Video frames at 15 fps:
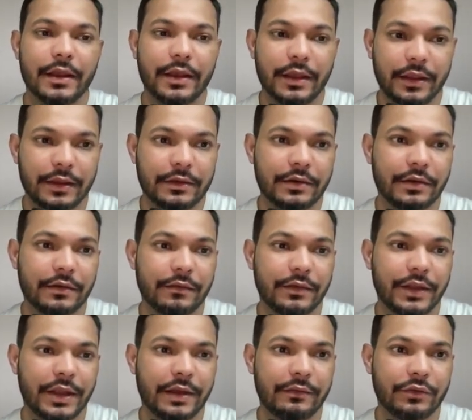Here
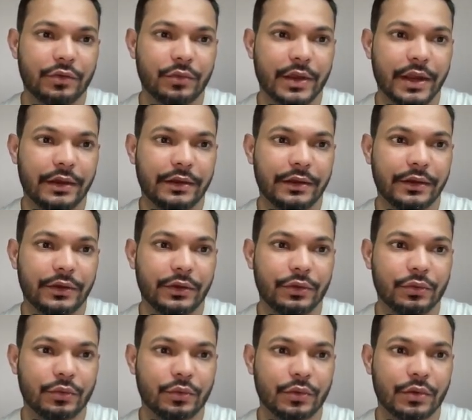we have to get
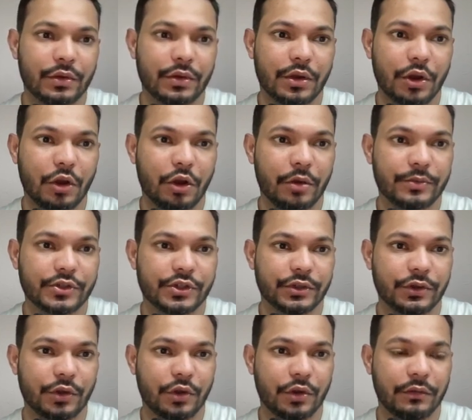into
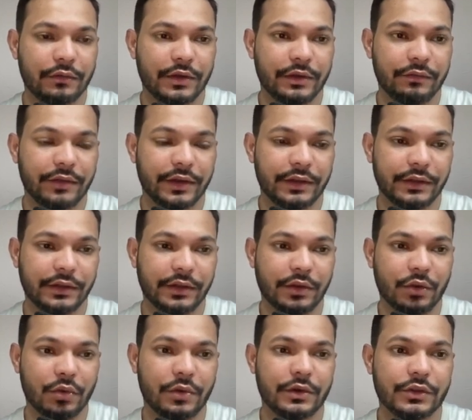option of configuring the
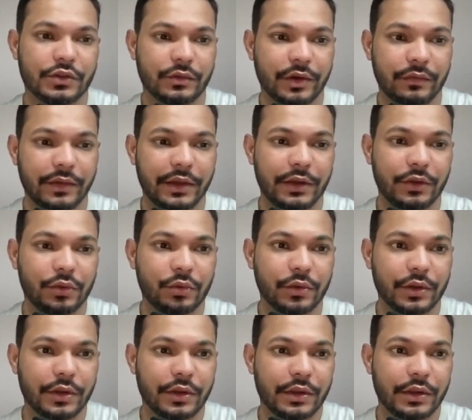code. So what we can do,